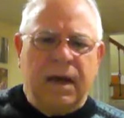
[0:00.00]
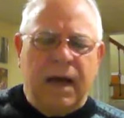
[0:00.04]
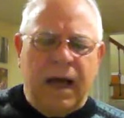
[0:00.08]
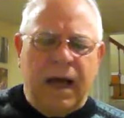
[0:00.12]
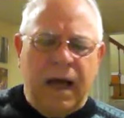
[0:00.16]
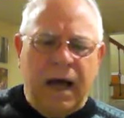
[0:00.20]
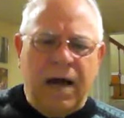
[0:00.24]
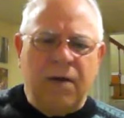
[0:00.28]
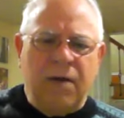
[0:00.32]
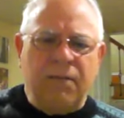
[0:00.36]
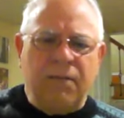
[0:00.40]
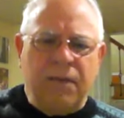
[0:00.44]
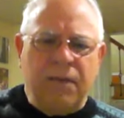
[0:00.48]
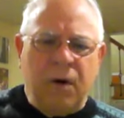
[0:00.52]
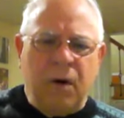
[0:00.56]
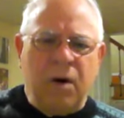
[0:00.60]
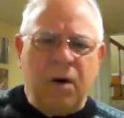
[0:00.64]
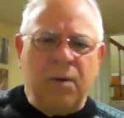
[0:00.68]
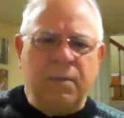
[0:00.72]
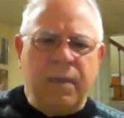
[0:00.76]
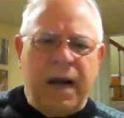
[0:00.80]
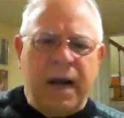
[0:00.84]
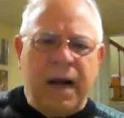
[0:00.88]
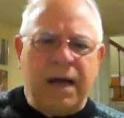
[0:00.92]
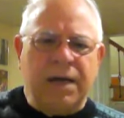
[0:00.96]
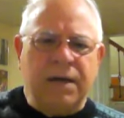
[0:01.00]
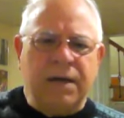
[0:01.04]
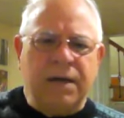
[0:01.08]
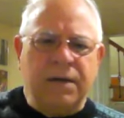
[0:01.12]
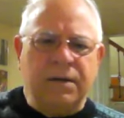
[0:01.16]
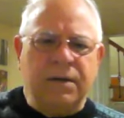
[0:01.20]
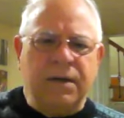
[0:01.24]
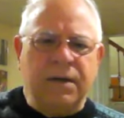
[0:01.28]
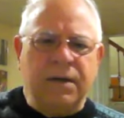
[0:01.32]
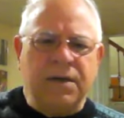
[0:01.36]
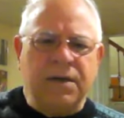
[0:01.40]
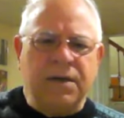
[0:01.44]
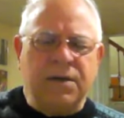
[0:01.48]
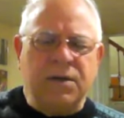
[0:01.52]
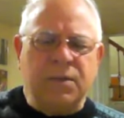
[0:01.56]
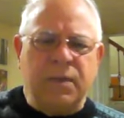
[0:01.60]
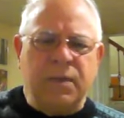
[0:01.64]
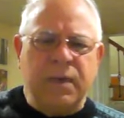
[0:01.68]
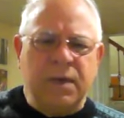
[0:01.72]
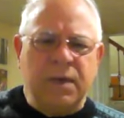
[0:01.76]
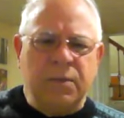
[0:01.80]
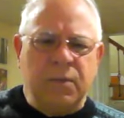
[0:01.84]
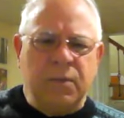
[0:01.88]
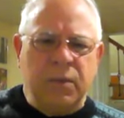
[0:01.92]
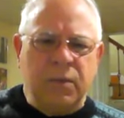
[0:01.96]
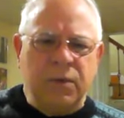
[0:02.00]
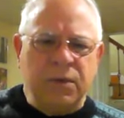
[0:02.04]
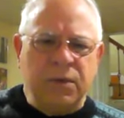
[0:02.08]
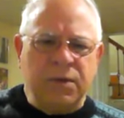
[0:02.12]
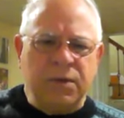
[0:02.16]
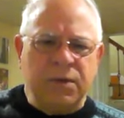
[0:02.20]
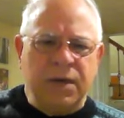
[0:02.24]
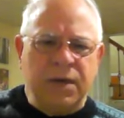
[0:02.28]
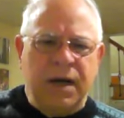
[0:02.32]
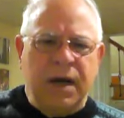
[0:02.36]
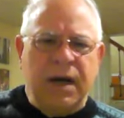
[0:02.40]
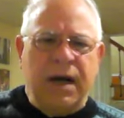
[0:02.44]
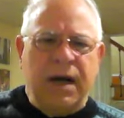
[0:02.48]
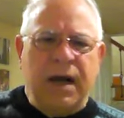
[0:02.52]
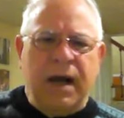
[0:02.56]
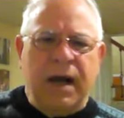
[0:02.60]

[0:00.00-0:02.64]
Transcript: How far back did these peoples